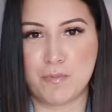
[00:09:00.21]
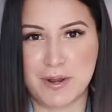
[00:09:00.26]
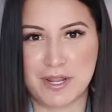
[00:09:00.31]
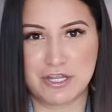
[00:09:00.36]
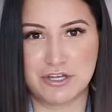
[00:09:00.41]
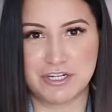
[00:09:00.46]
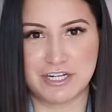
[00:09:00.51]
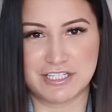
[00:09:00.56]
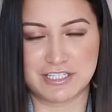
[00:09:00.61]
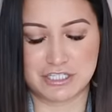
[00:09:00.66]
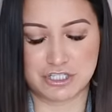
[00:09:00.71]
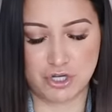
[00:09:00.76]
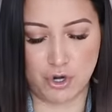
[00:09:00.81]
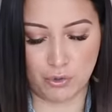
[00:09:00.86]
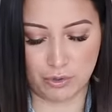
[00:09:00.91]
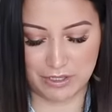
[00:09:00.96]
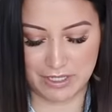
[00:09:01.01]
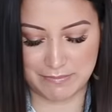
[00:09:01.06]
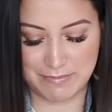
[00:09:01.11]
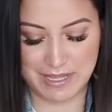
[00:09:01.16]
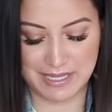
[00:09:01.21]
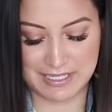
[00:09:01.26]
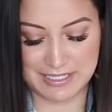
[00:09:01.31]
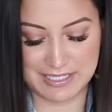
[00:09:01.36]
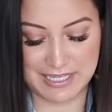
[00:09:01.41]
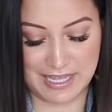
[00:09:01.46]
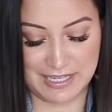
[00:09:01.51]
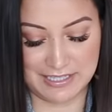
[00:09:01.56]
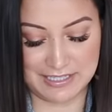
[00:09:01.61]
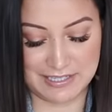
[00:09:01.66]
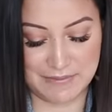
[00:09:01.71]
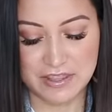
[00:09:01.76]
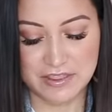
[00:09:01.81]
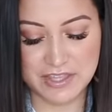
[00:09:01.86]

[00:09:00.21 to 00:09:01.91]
my goodness, it totally makes sense.